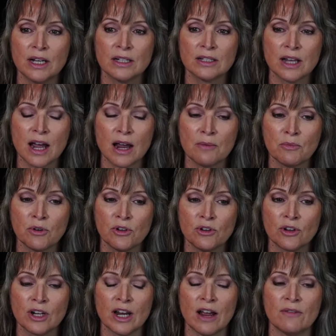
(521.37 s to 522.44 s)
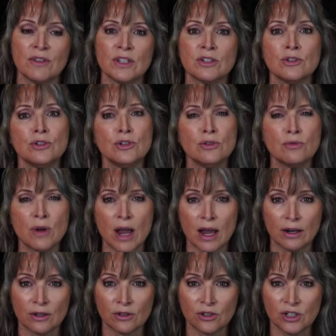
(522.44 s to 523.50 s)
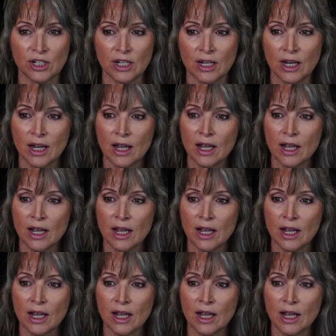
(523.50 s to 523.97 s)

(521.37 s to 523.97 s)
a time where you're going to have this new energy,